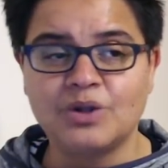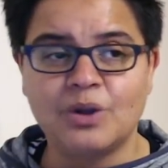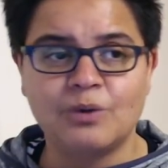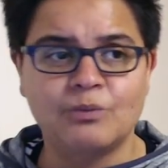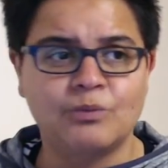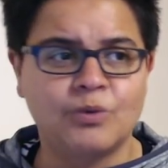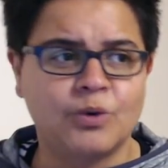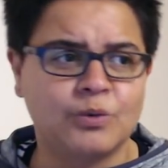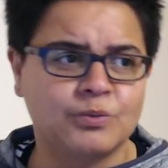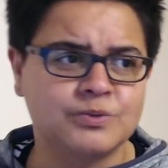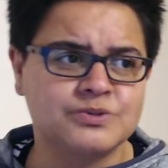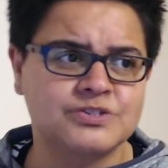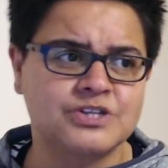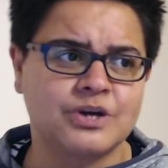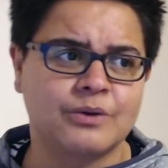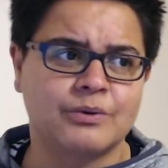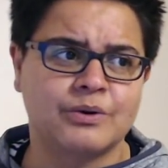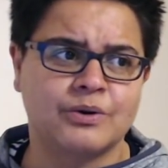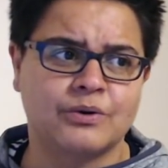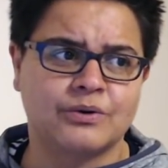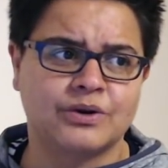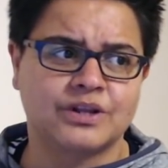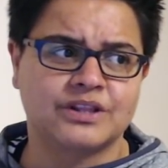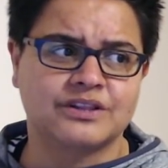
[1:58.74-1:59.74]
What was going
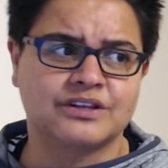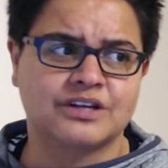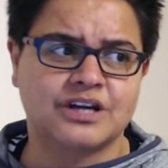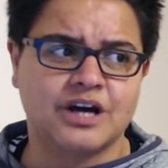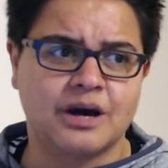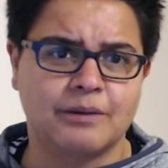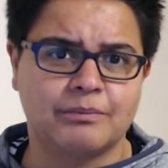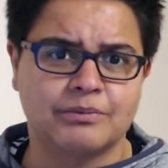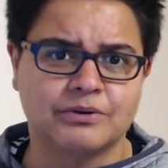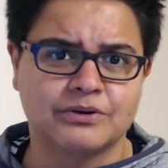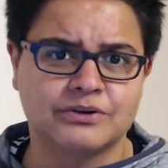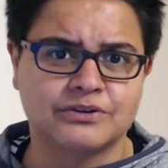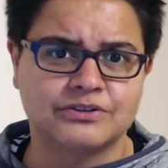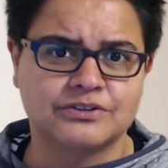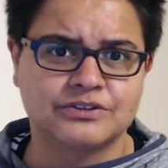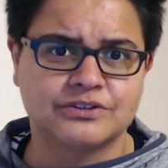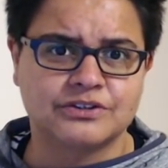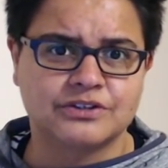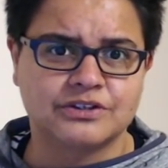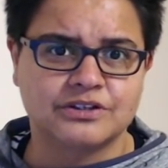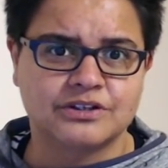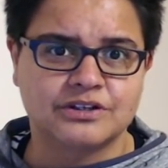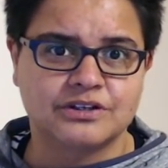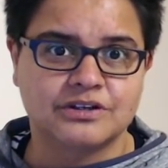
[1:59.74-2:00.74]
on in the cupboard?
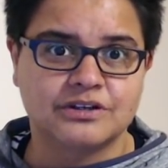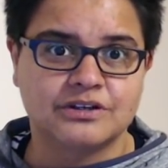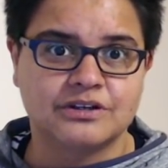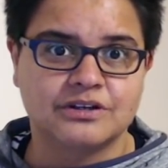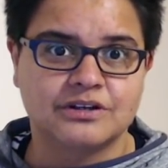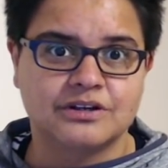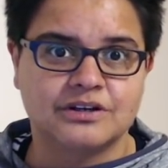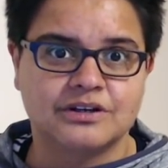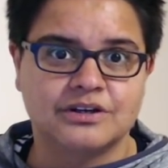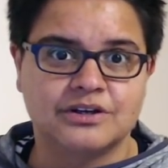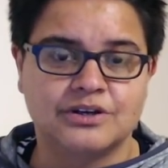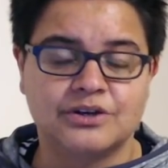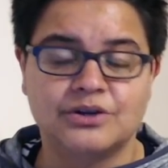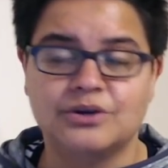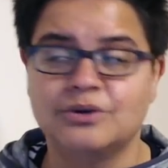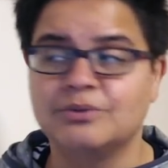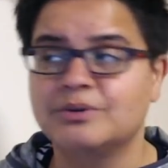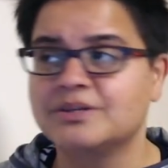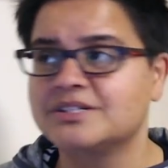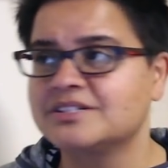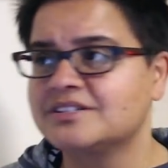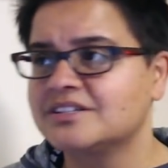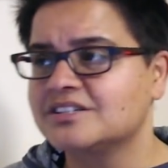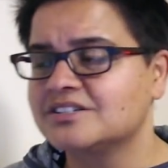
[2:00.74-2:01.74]
Who
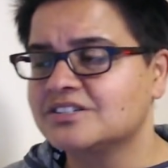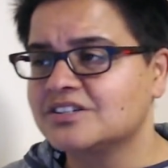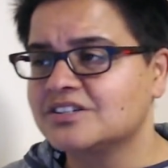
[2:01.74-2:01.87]
is this